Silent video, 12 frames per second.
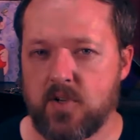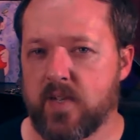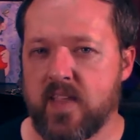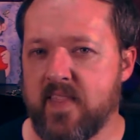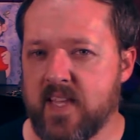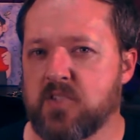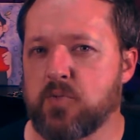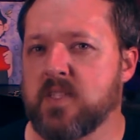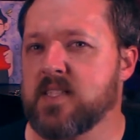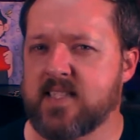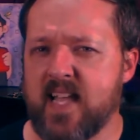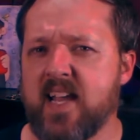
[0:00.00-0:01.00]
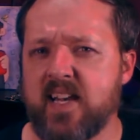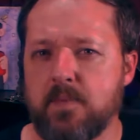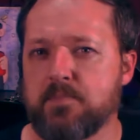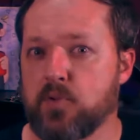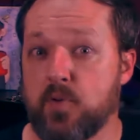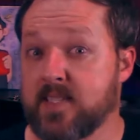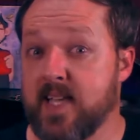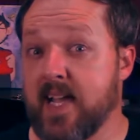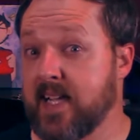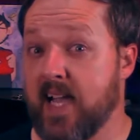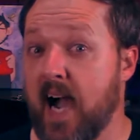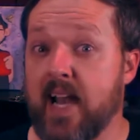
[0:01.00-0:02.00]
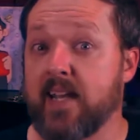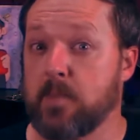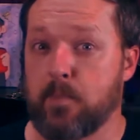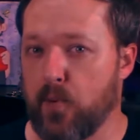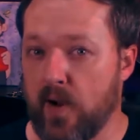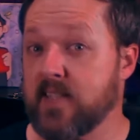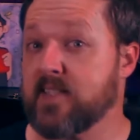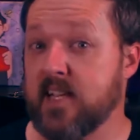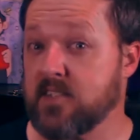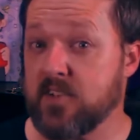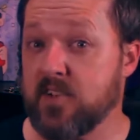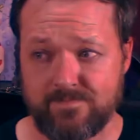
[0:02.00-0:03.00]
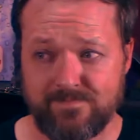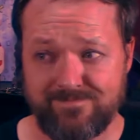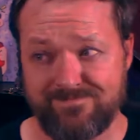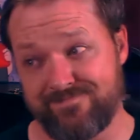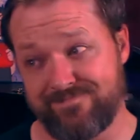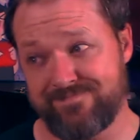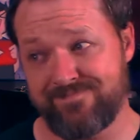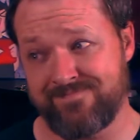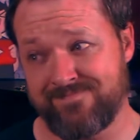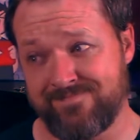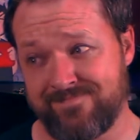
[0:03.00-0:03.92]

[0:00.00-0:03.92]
So can this one stand up to its iconic predecessor? Mm.